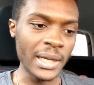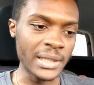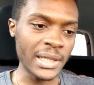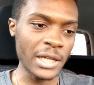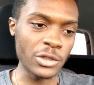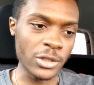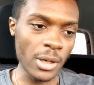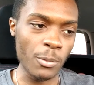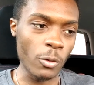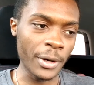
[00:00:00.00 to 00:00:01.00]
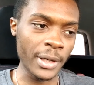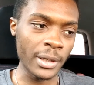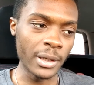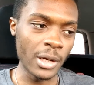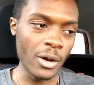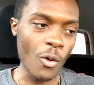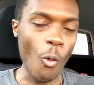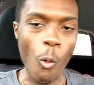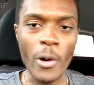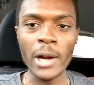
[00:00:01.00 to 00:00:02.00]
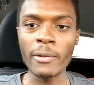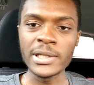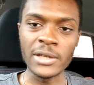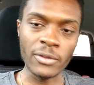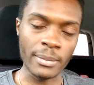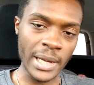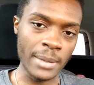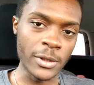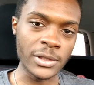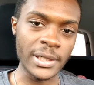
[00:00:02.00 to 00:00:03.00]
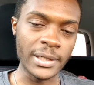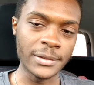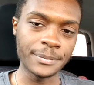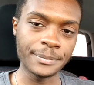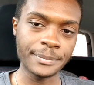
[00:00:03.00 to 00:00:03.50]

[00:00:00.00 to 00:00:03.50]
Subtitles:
it decided to stop working when I went in for my MOT.